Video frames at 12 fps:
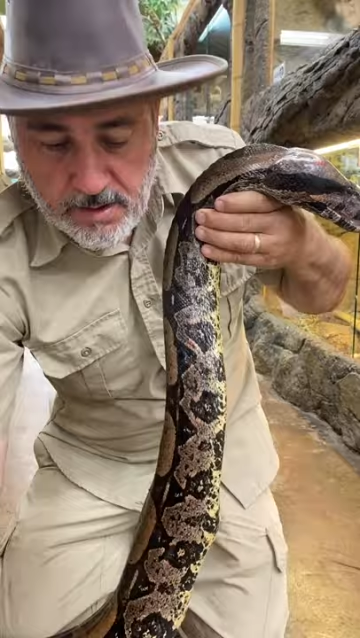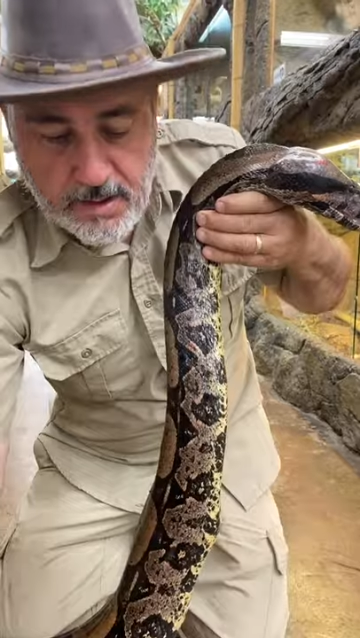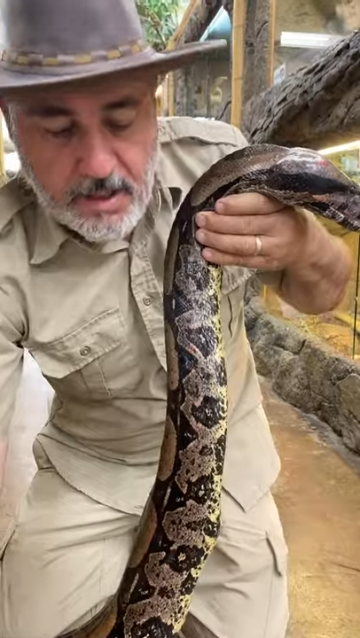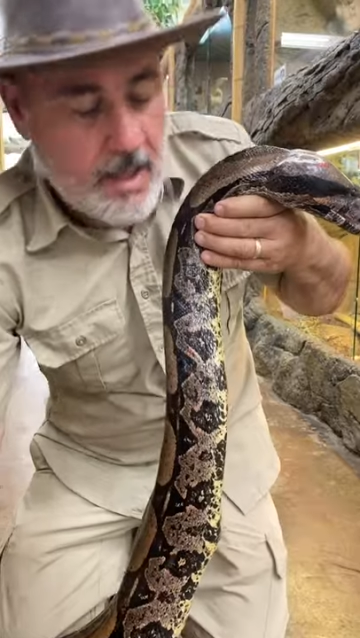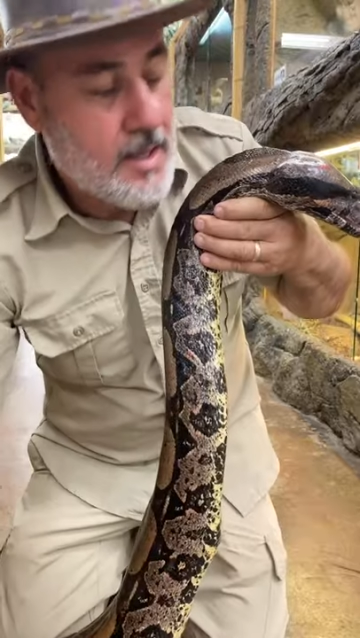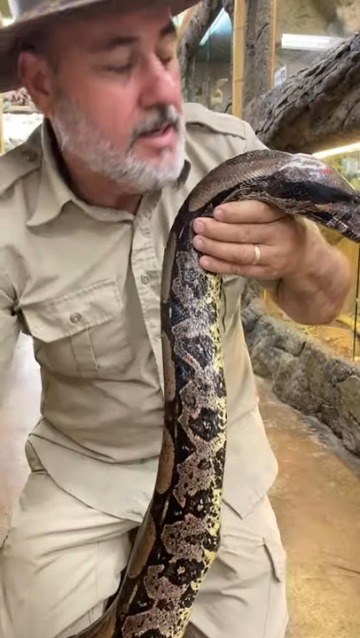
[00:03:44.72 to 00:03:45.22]

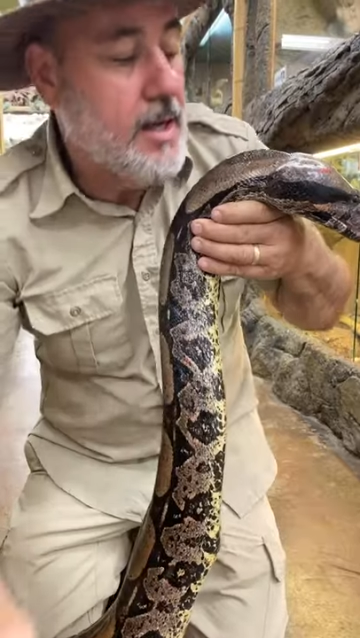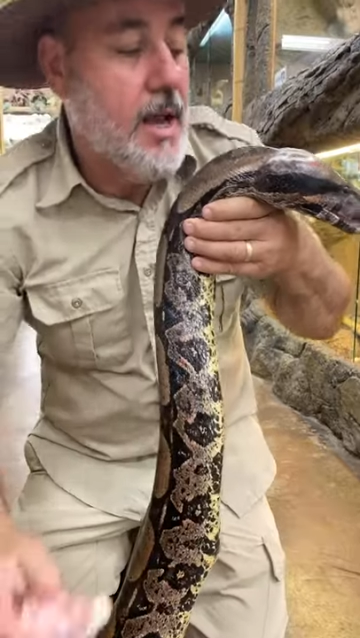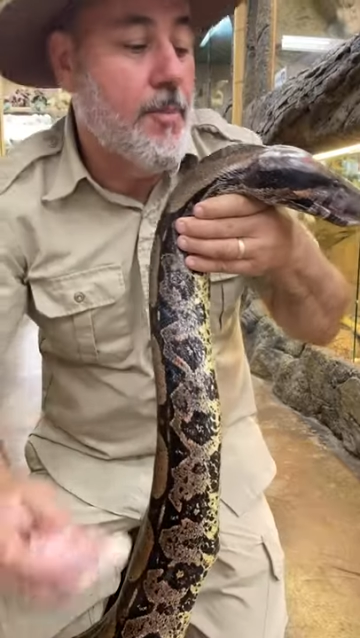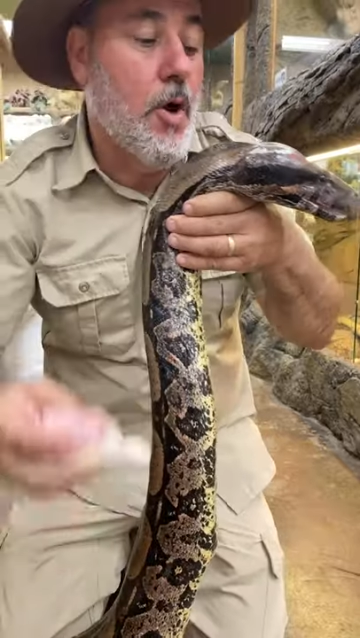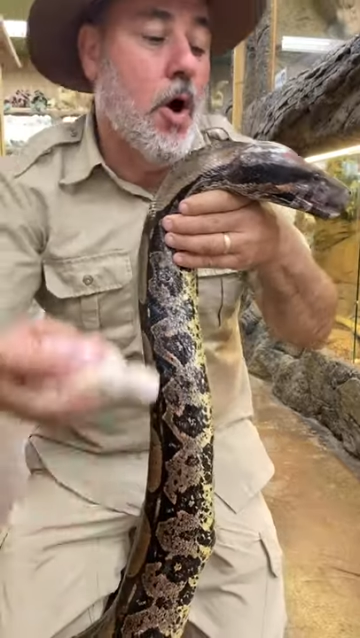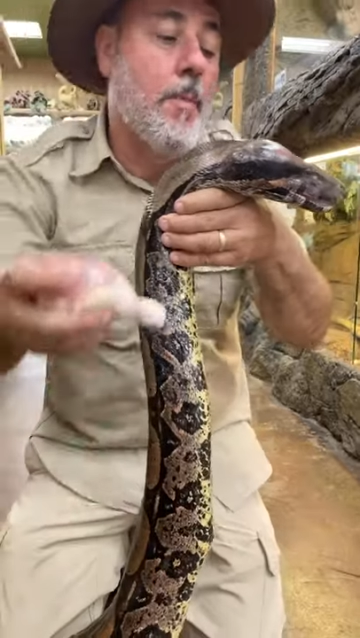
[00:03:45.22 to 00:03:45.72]
And uh, I'm
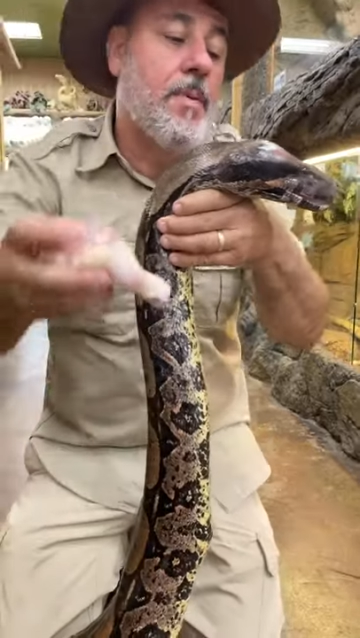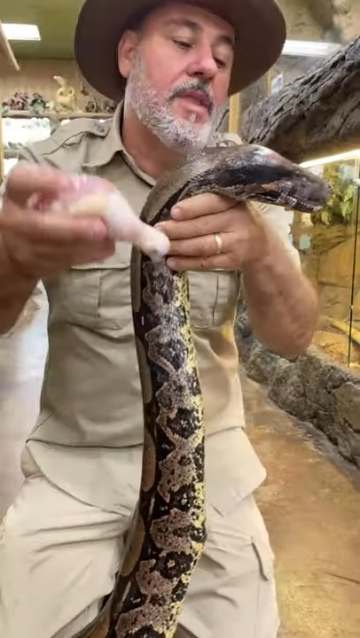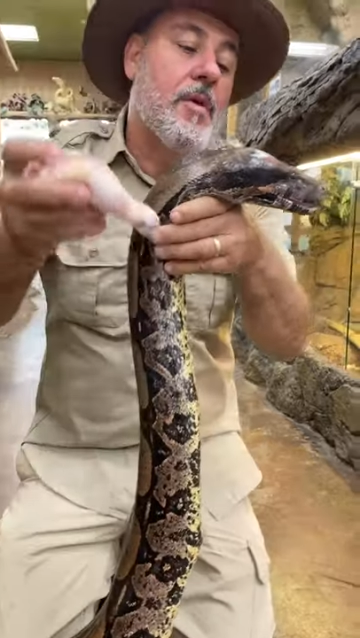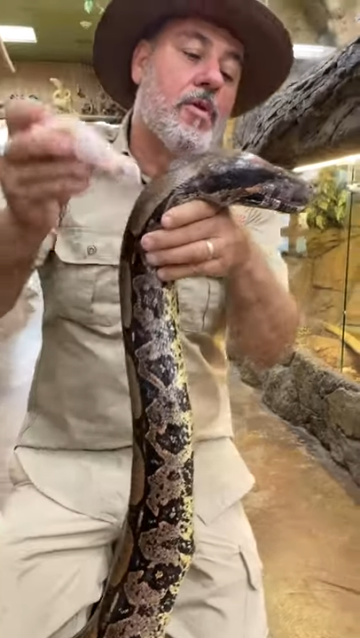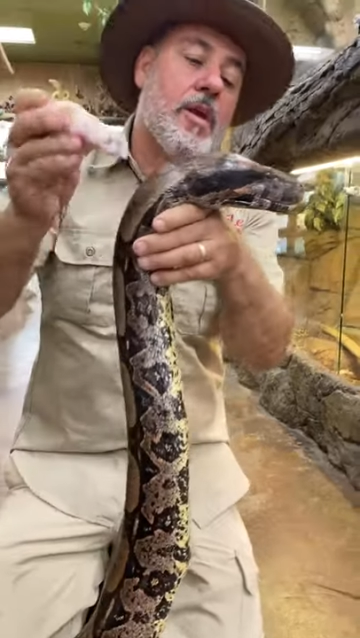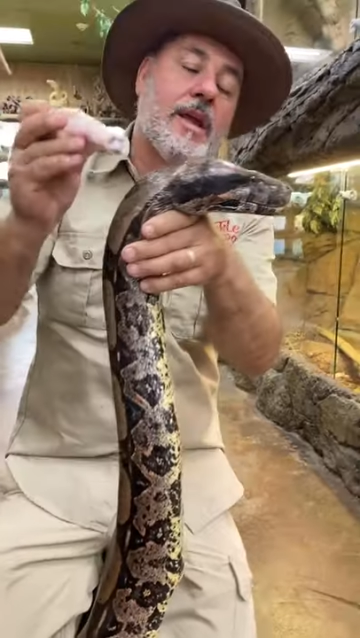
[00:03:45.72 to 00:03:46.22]
hoping that
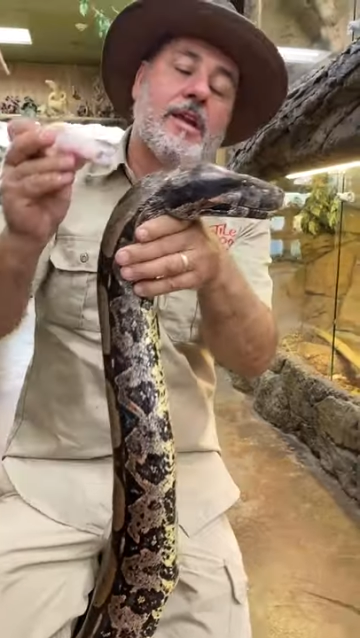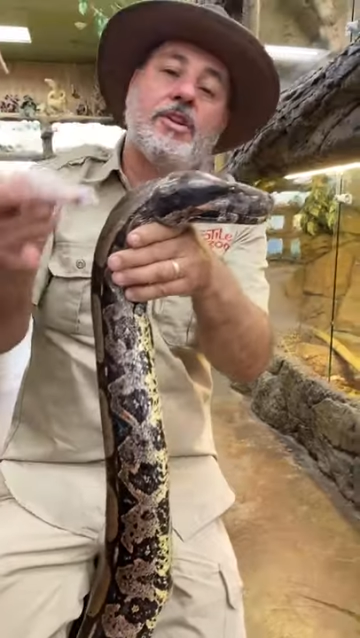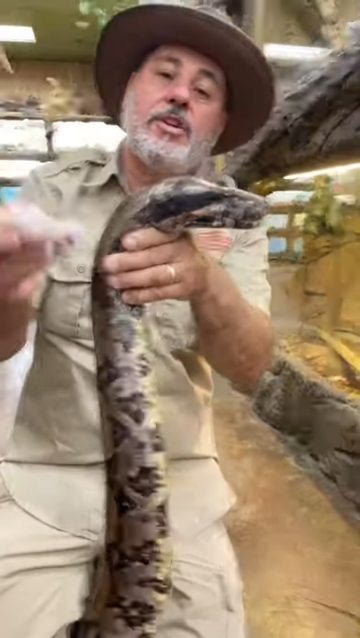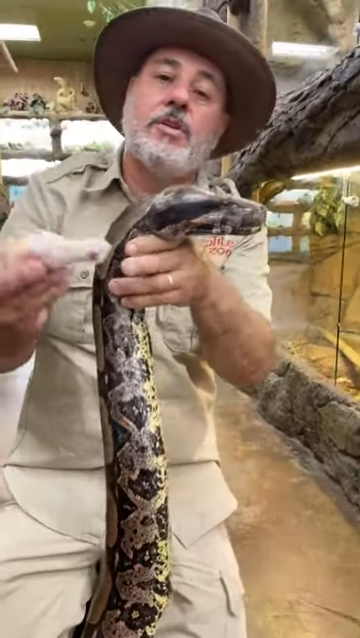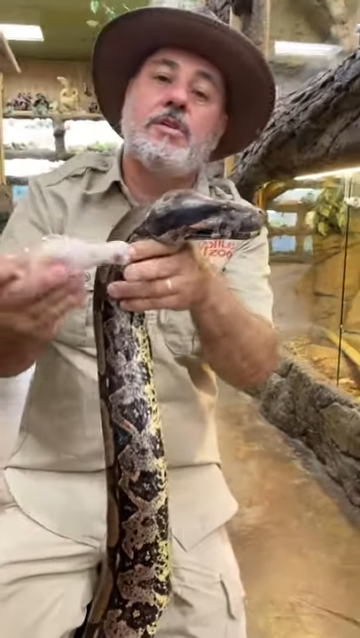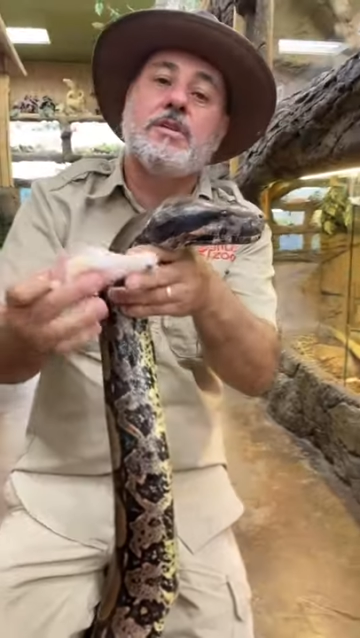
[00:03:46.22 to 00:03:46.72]
what I can
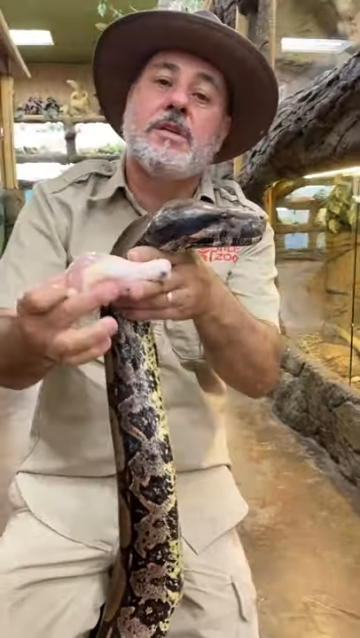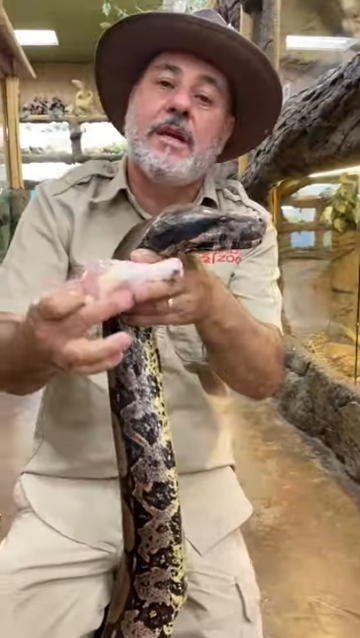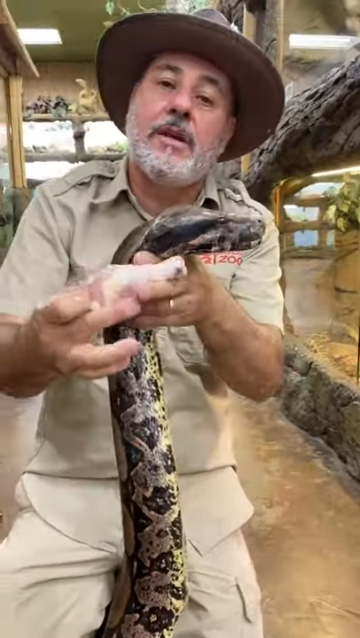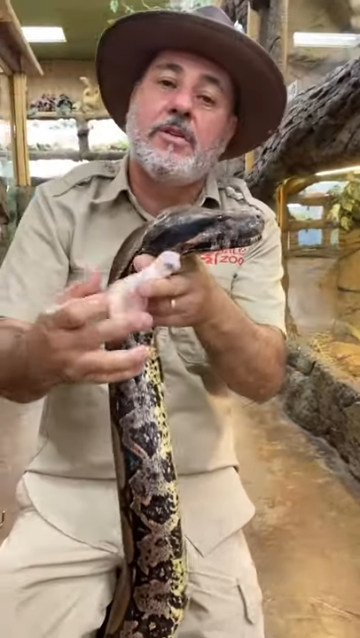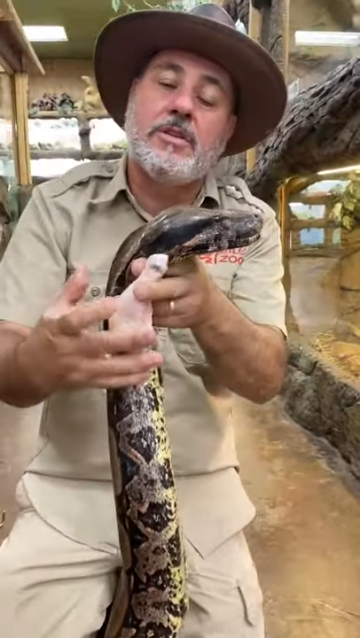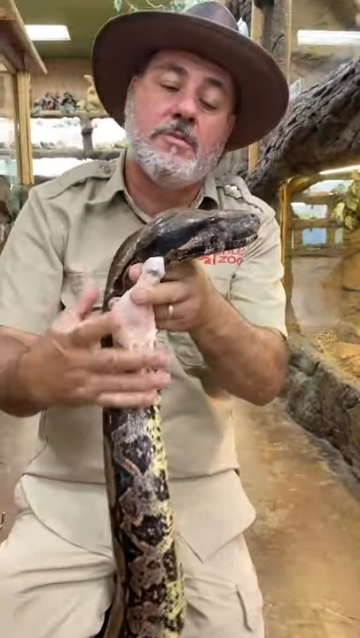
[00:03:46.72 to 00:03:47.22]
do is get
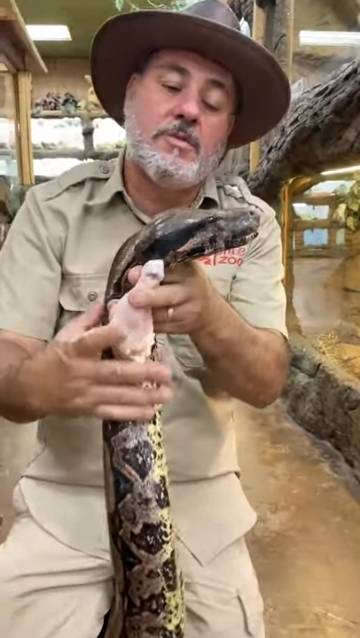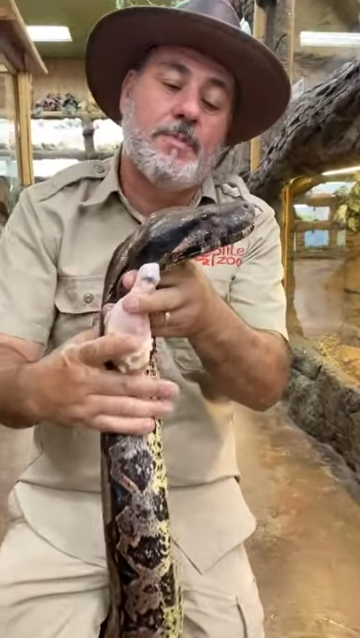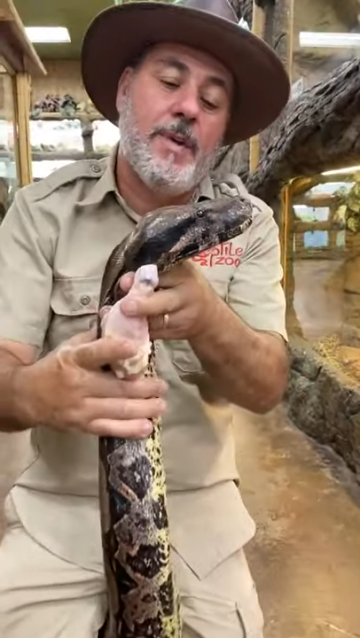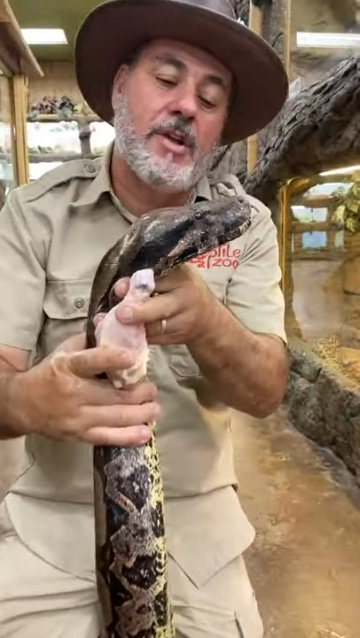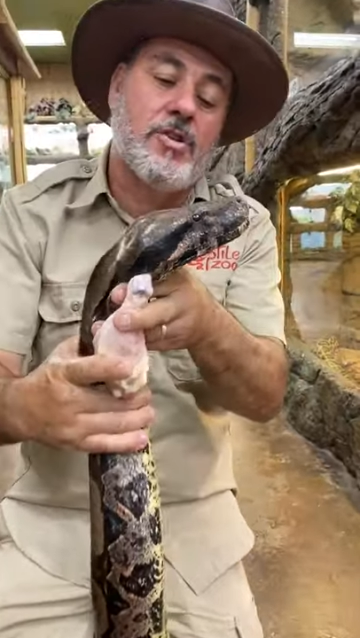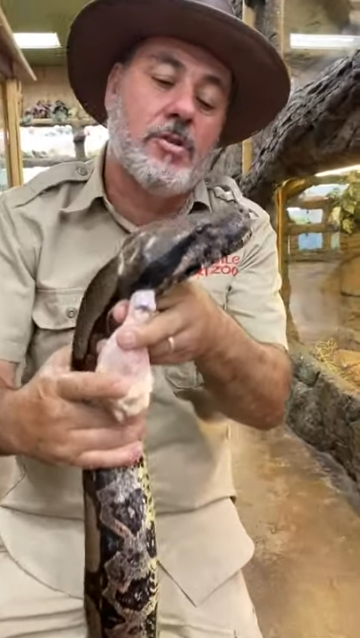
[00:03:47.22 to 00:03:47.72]
her some
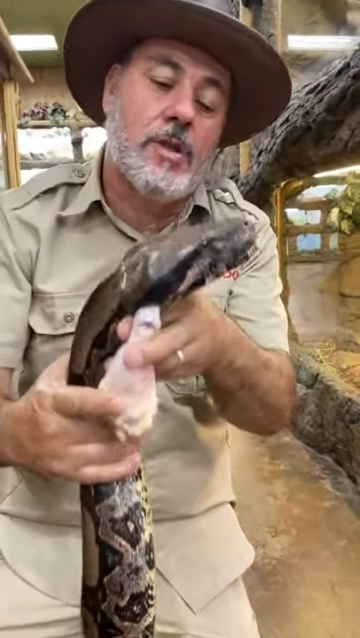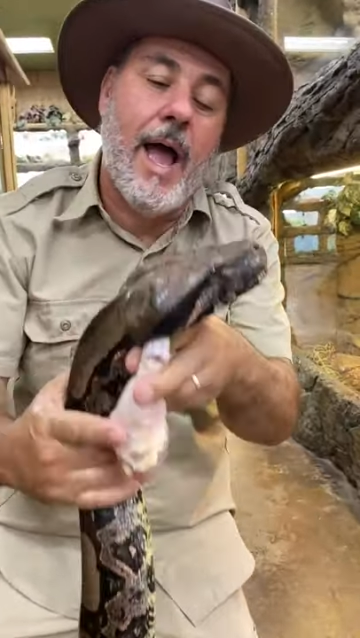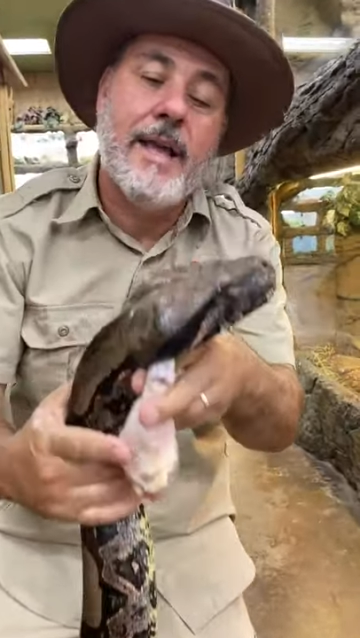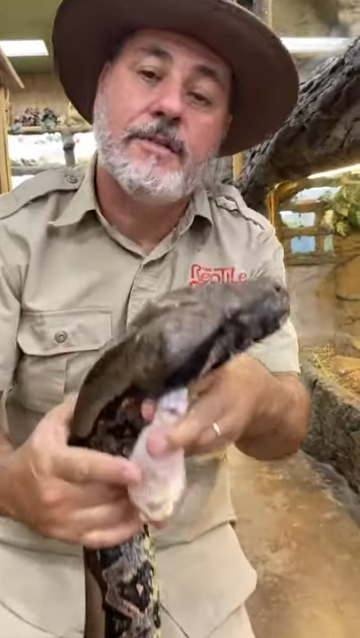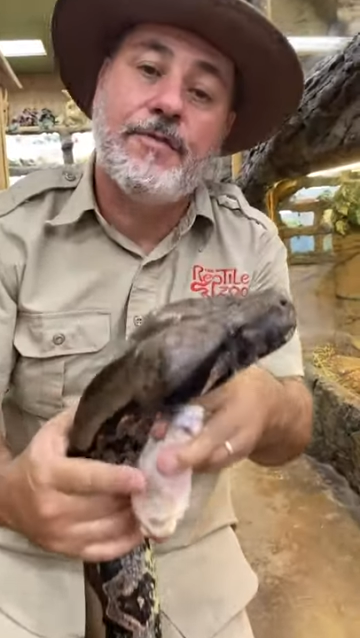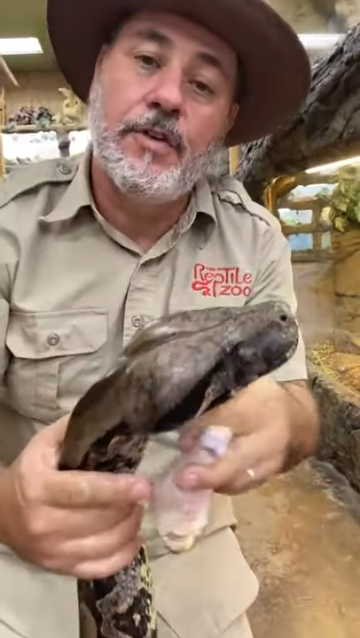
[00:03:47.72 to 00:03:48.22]

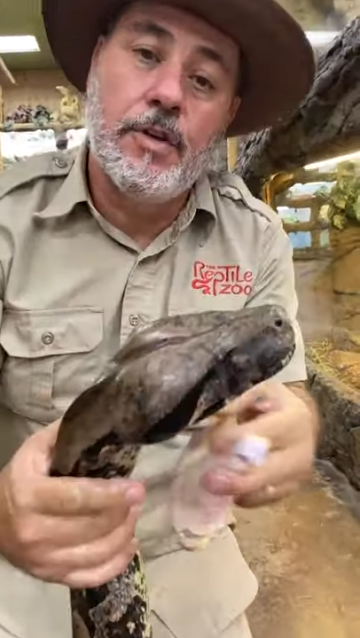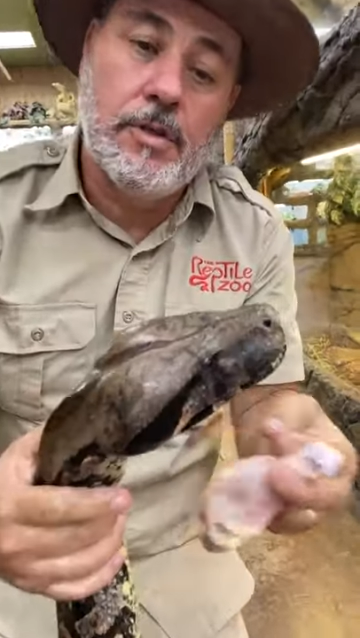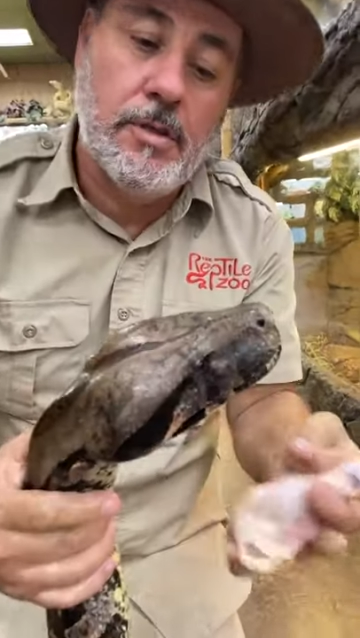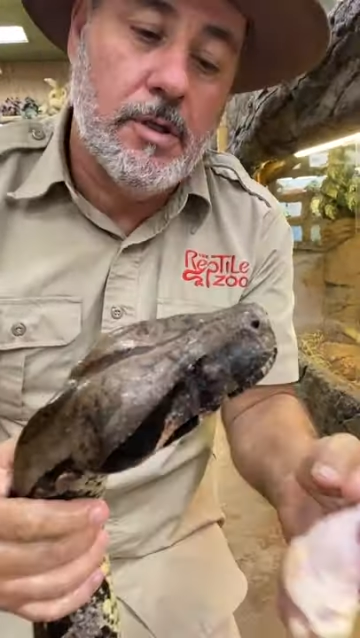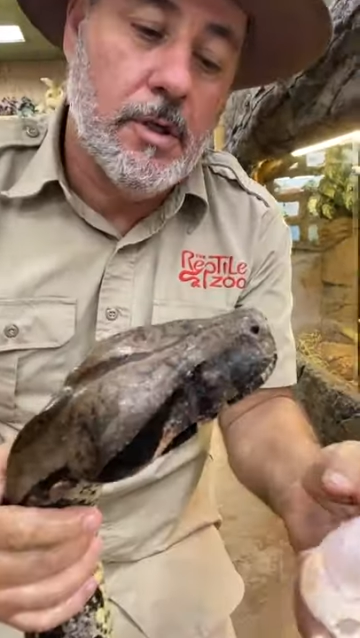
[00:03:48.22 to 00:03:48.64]
specialized food.